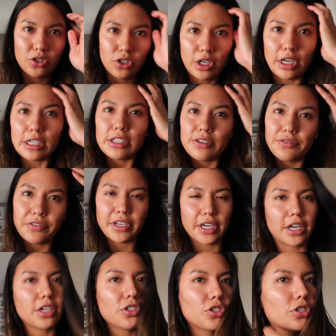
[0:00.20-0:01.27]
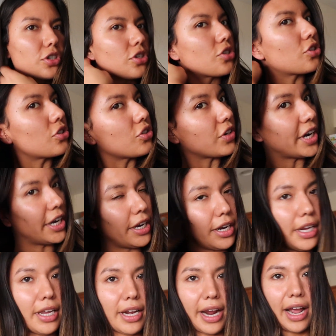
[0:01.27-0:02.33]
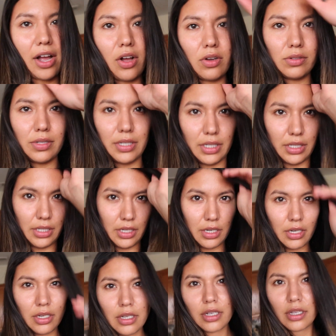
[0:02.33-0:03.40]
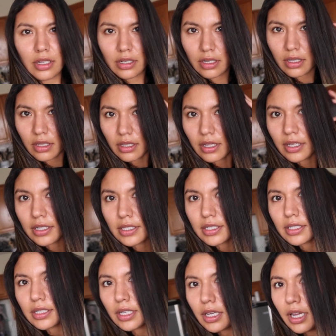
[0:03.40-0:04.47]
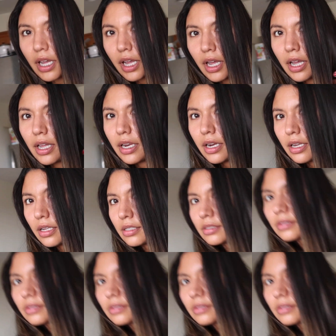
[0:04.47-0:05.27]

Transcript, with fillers: just finished straightening it out. Looks good. I